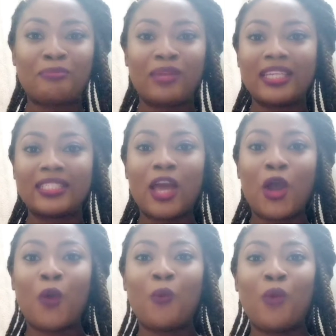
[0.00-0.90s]
place
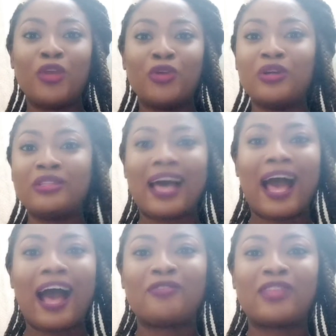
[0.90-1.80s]
where you go to
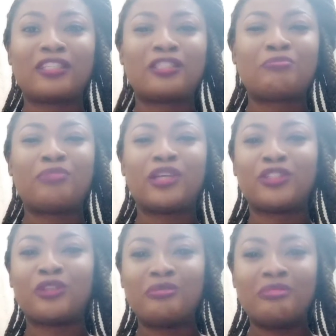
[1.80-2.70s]
have that
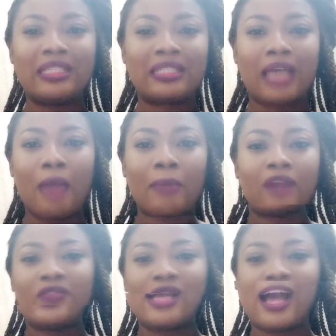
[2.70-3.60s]
special me time.
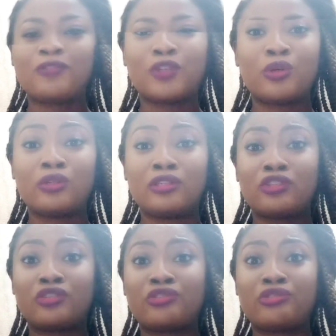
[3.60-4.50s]
After all the
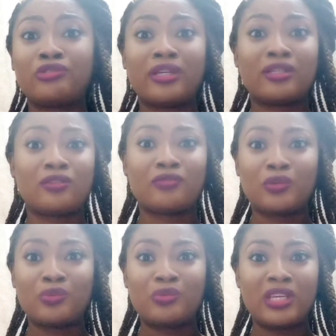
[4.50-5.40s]
stress of
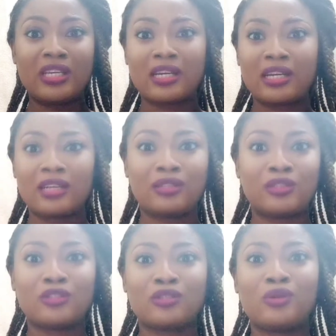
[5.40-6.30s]
the week, you
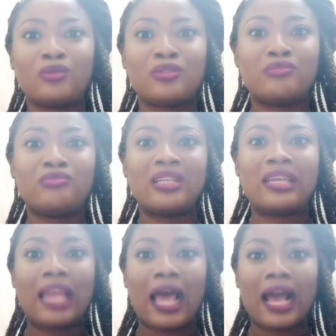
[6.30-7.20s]
just go to
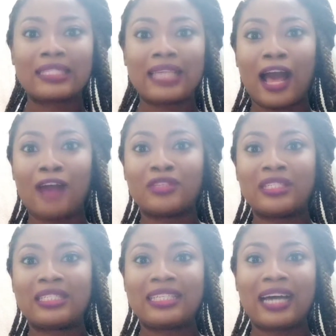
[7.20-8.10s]
relax, have a
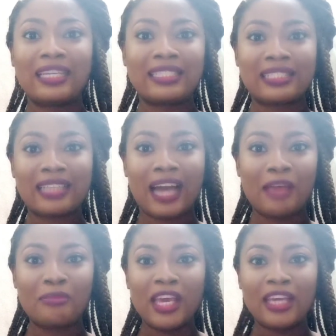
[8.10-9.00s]
nice
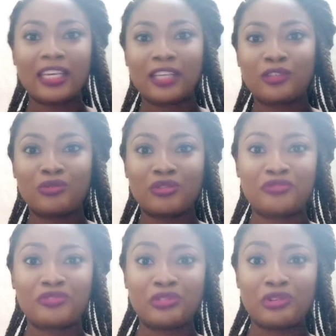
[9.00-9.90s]
time, get
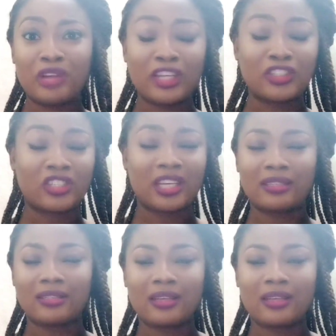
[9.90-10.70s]
refreshed, and